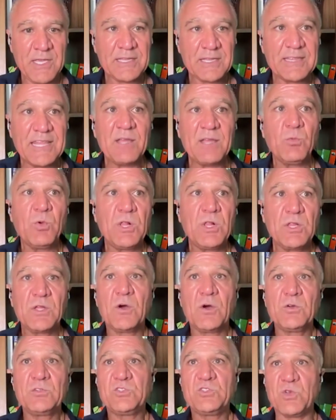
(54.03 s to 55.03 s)
They will
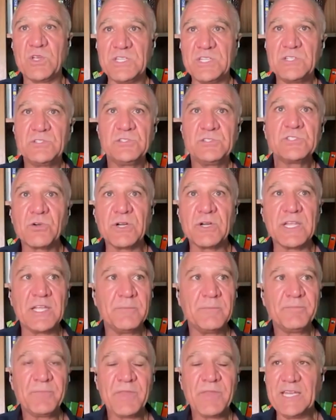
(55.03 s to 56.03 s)
go to an
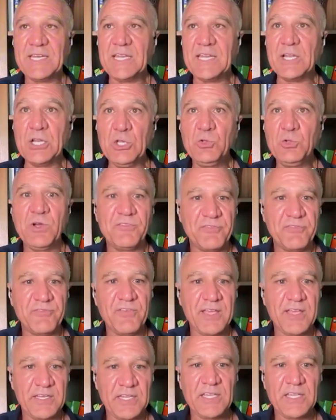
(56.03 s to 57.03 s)
injury, and in lieu of
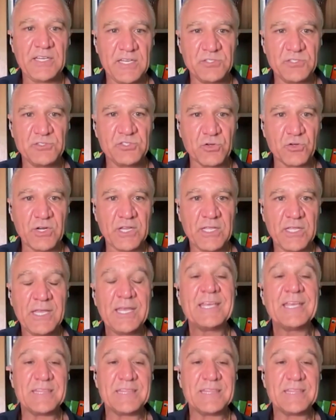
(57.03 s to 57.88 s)
finding an injury,